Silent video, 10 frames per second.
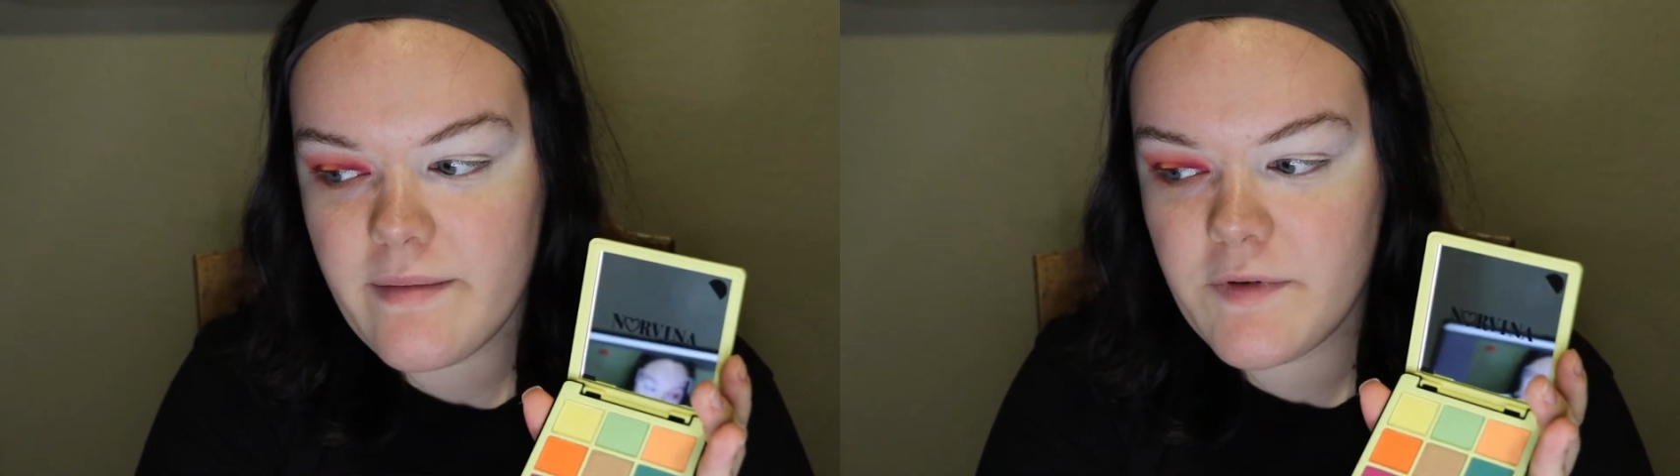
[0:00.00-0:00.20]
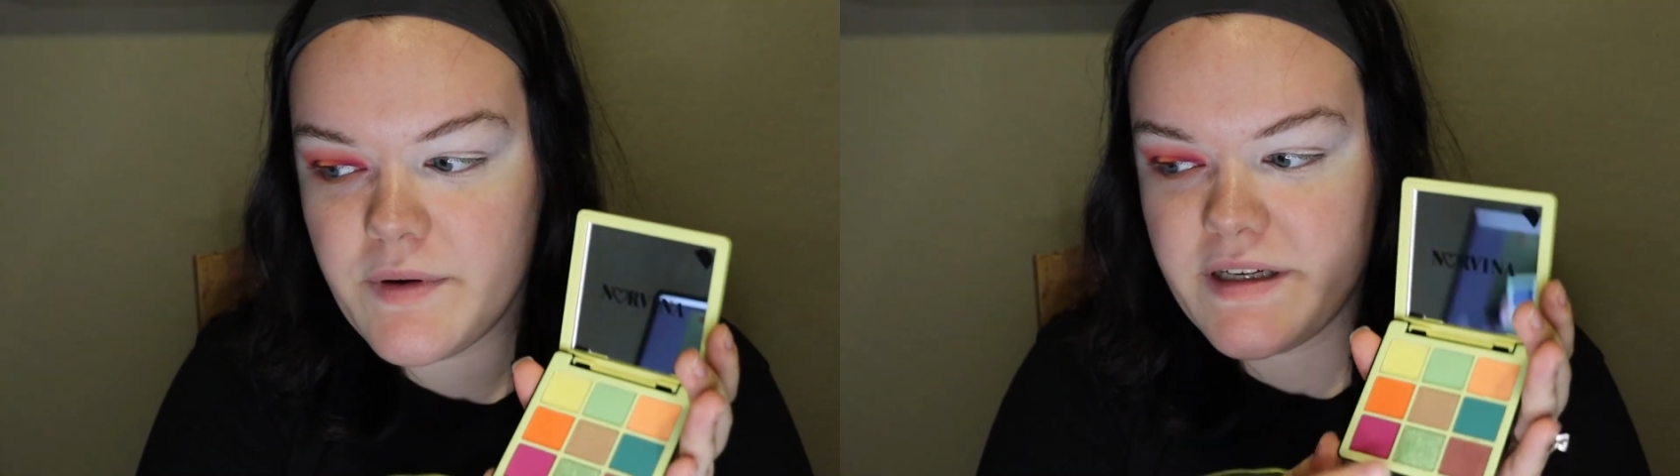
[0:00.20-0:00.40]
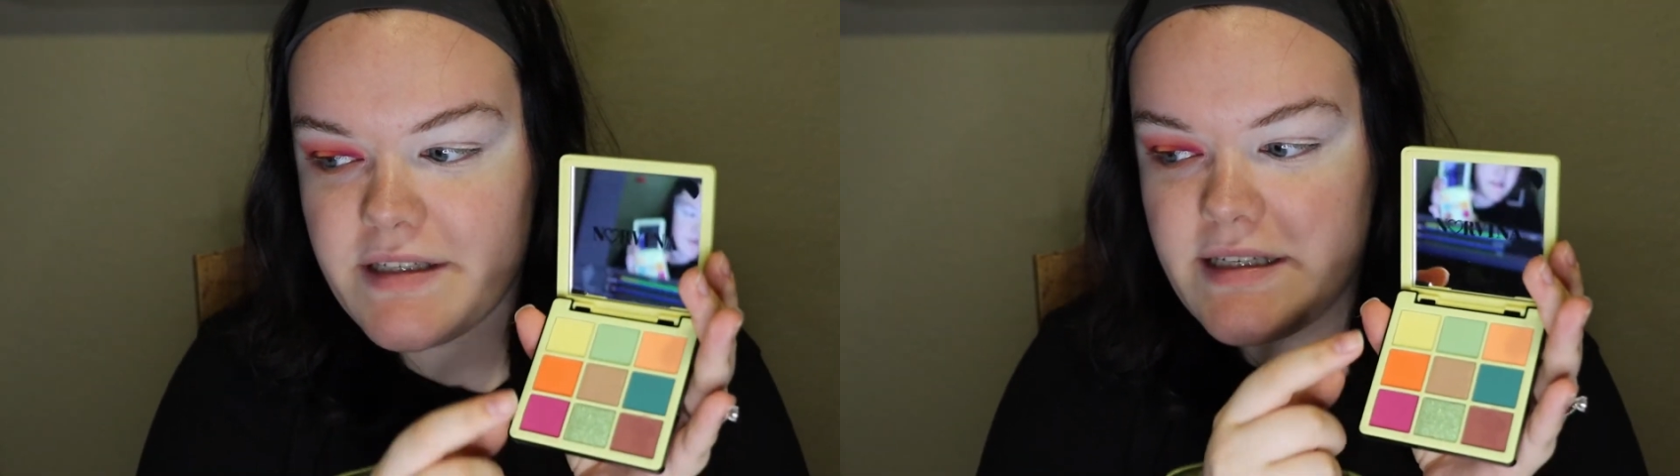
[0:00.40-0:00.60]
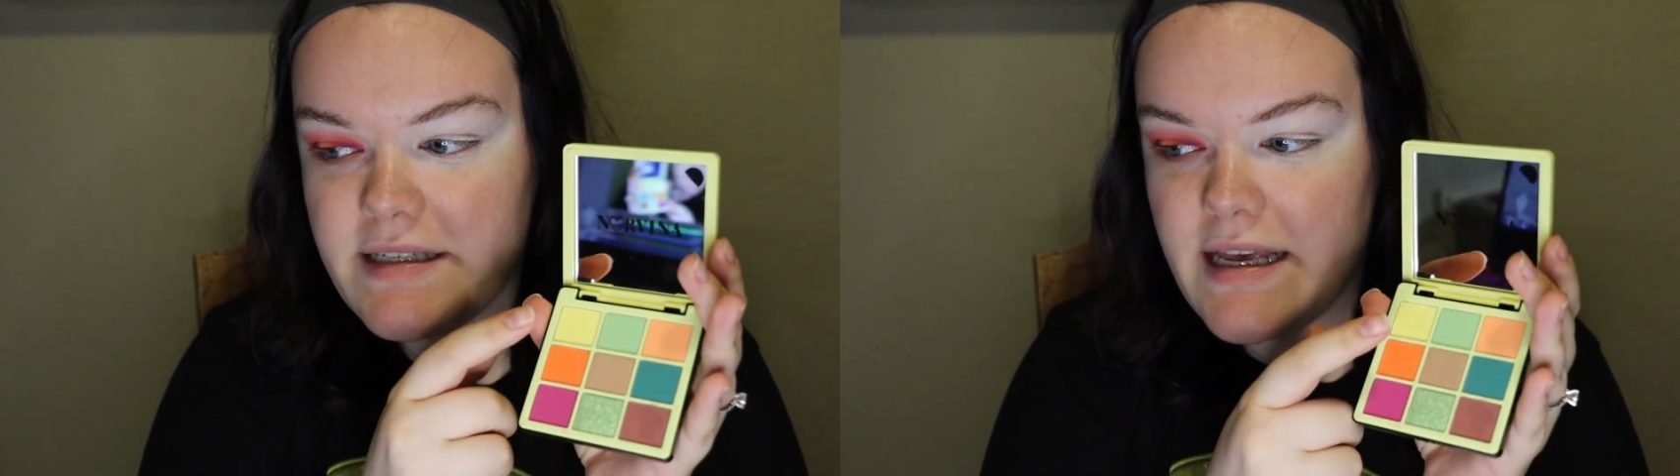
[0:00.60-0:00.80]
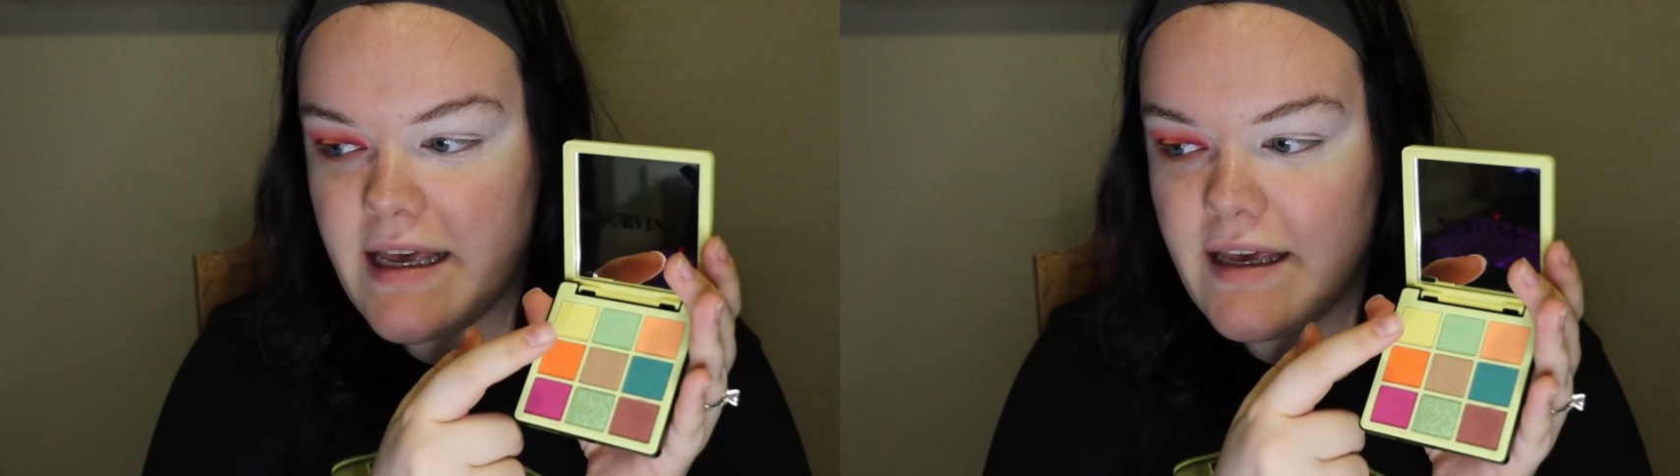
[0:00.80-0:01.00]
I'm going to
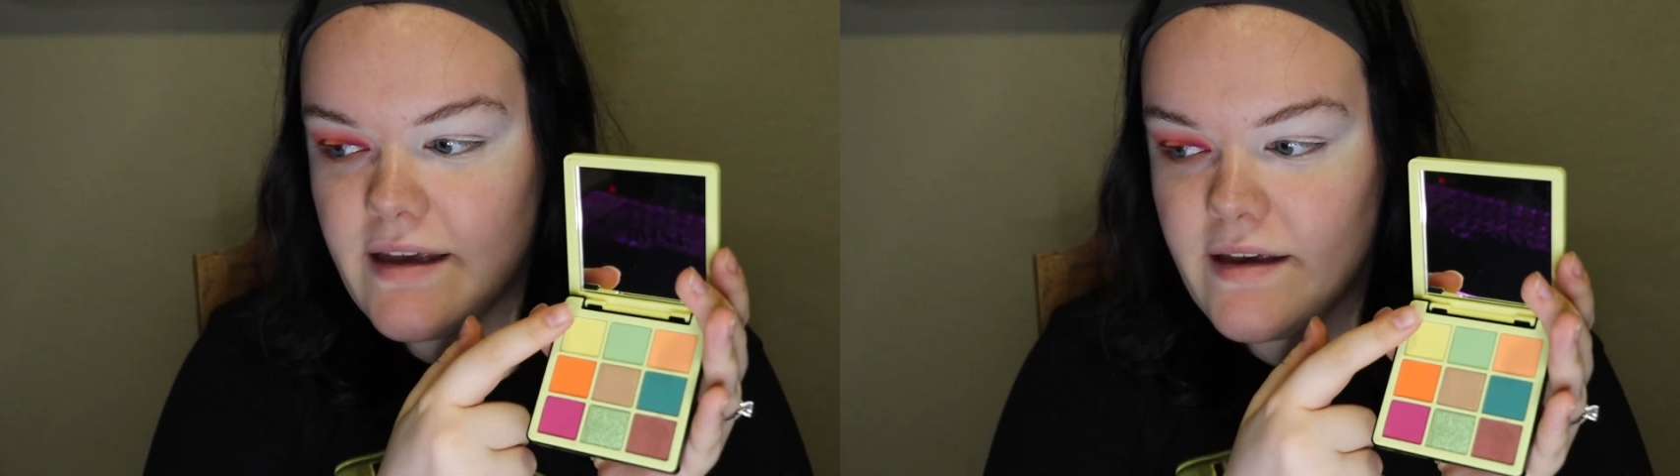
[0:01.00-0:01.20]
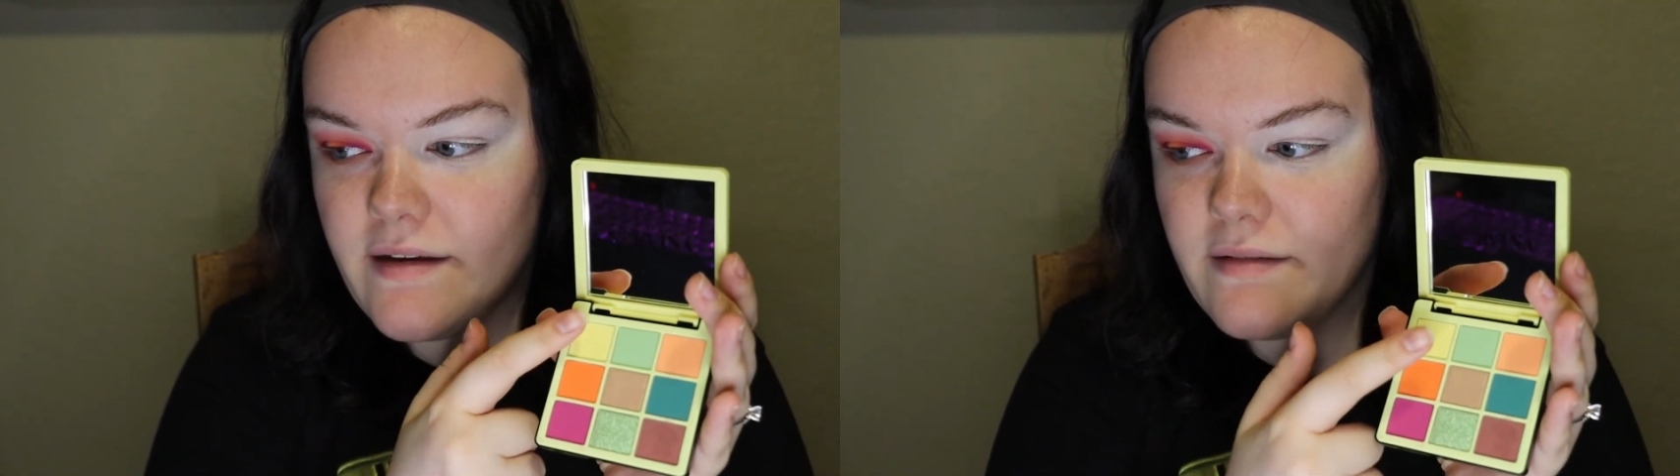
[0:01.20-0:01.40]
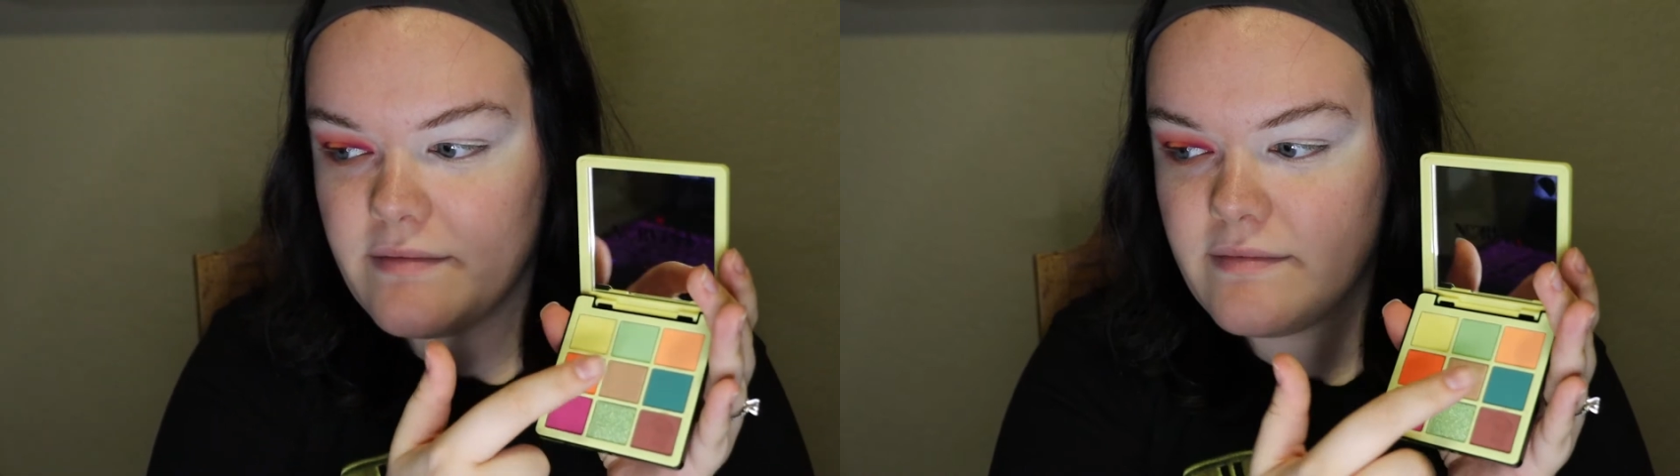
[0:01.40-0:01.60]
take